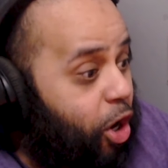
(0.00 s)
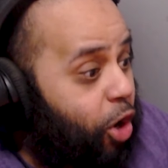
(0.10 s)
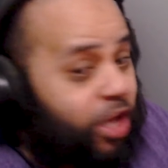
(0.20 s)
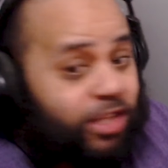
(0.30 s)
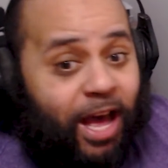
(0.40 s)

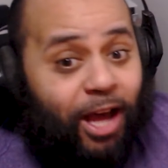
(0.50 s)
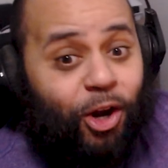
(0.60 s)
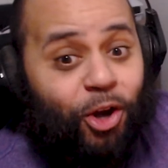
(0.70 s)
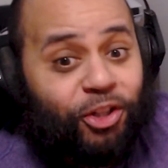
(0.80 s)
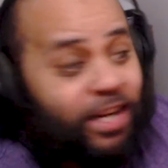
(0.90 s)
he's not
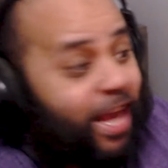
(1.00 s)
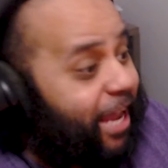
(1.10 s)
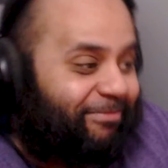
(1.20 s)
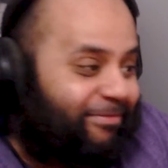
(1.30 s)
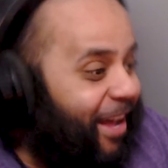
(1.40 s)

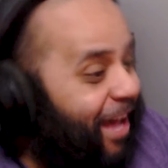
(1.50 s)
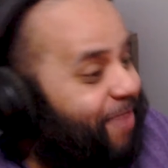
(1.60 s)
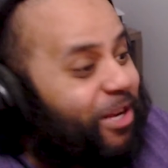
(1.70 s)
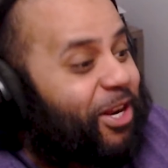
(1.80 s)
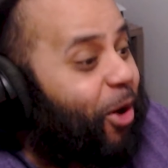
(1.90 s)
hallucinating!
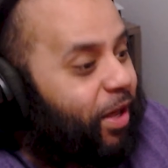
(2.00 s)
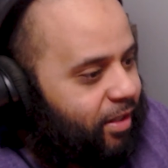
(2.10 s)
We know it.